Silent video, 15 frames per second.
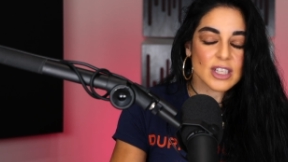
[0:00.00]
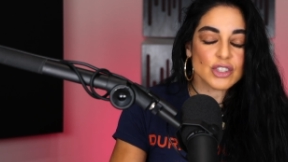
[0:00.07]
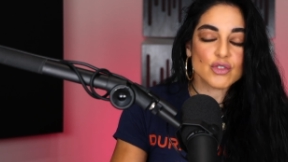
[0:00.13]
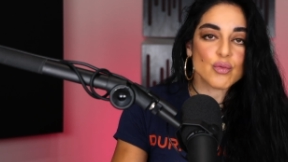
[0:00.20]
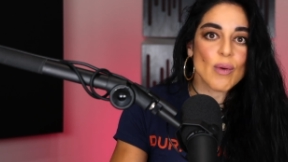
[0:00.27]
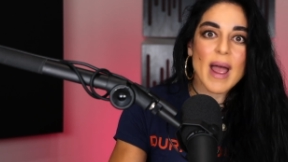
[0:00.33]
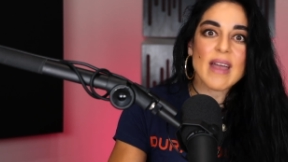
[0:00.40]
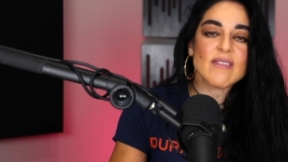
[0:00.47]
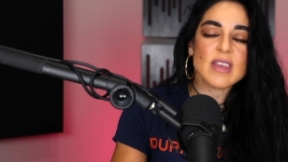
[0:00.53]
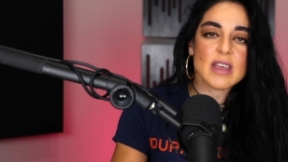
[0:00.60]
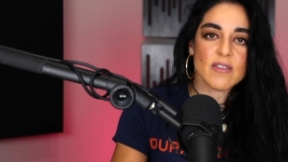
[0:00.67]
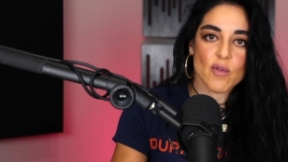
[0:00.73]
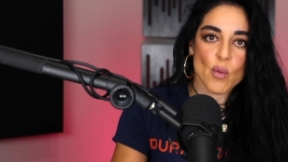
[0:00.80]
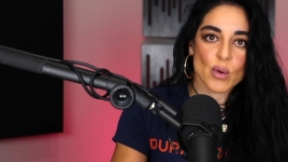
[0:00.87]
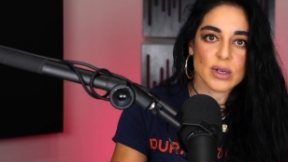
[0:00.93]
driving
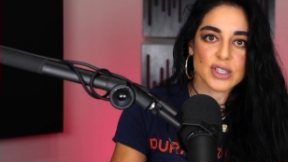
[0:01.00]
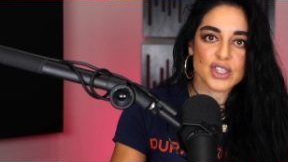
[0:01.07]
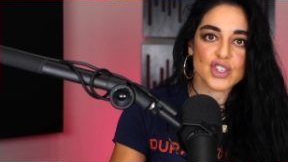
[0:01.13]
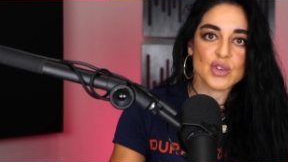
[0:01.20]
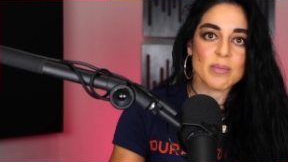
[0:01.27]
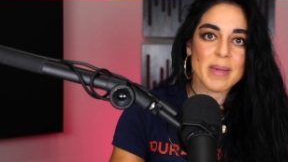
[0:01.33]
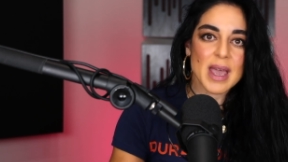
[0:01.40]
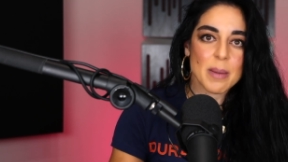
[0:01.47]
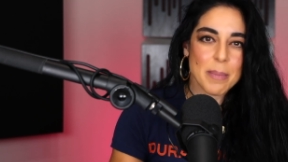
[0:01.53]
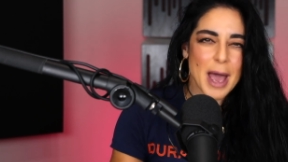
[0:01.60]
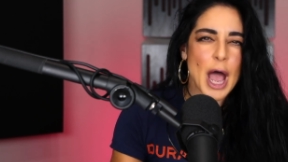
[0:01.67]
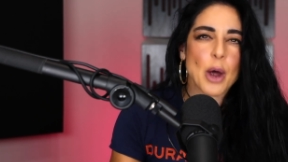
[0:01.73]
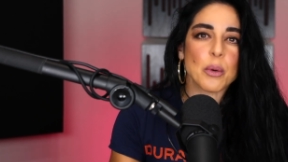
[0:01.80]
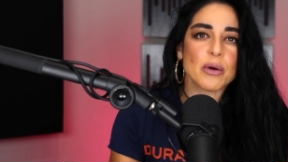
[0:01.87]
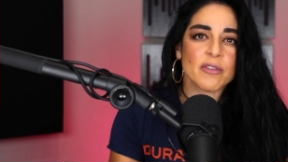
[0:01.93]
force to make
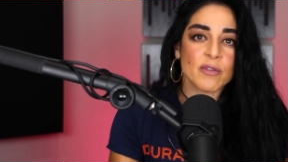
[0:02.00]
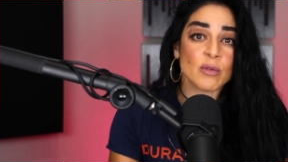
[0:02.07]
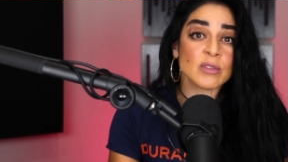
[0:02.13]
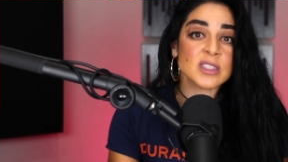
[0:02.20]
powerful